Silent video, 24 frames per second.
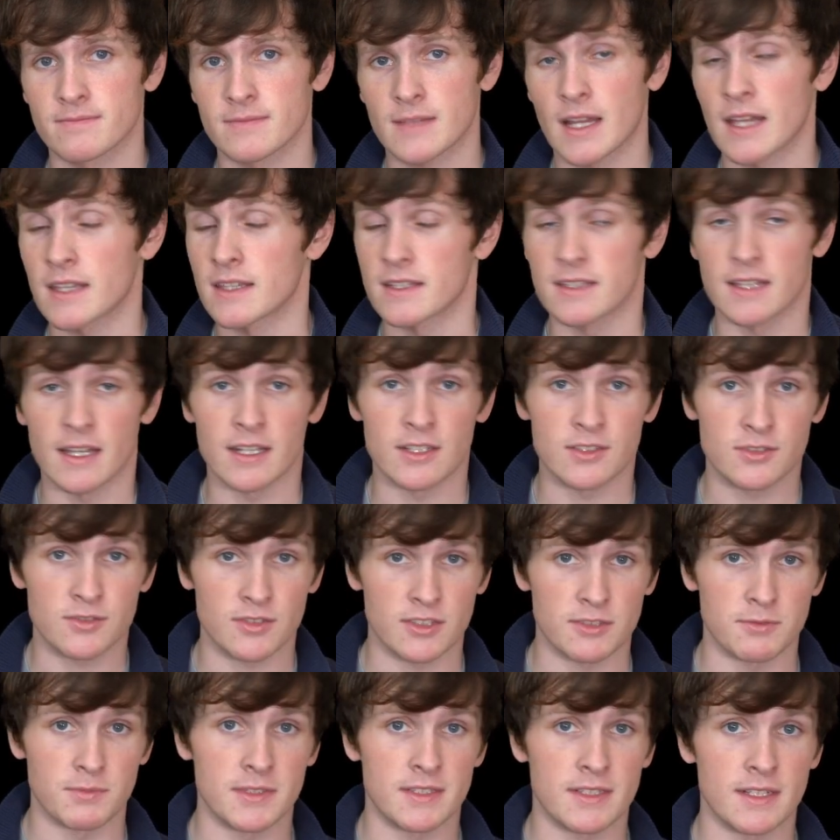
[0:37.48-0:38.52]
And the day is
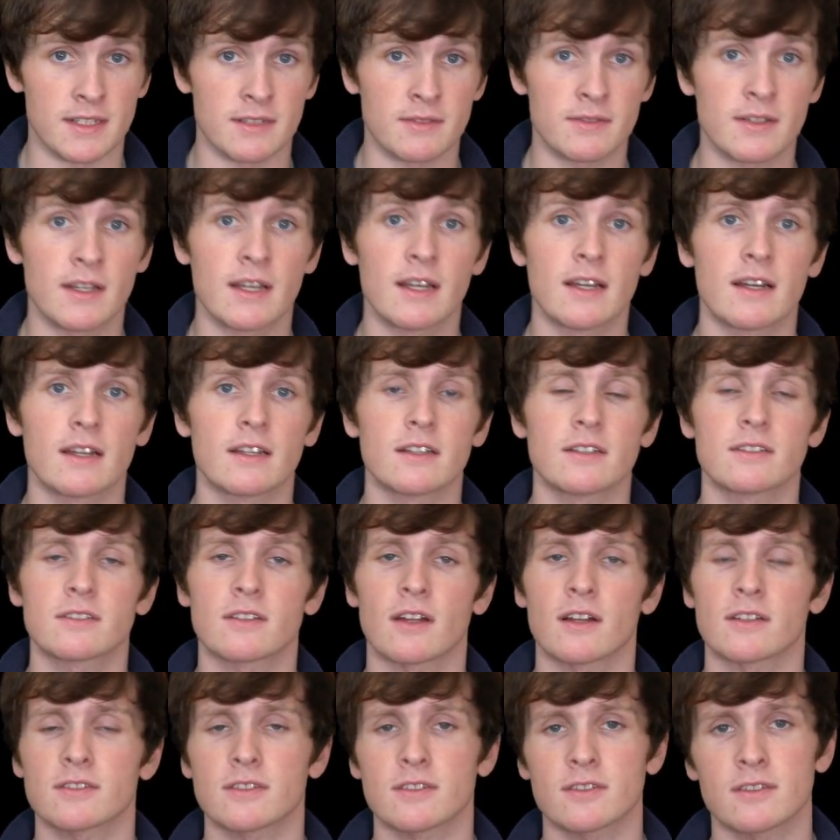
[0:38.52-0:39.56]
Christmas Eve and it
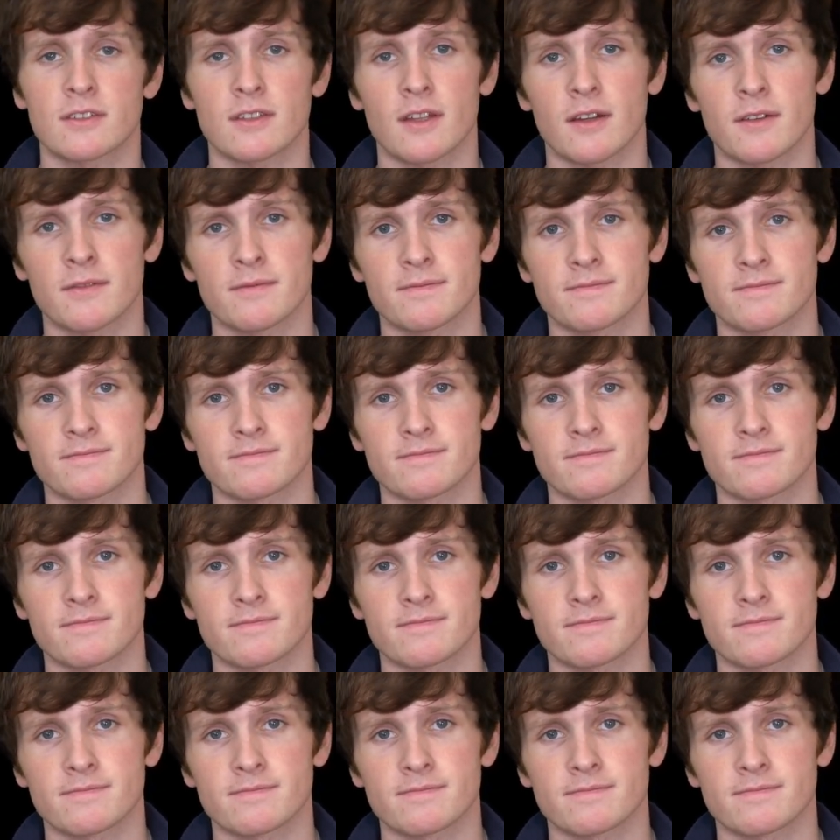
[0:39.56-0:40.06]
starts to snow.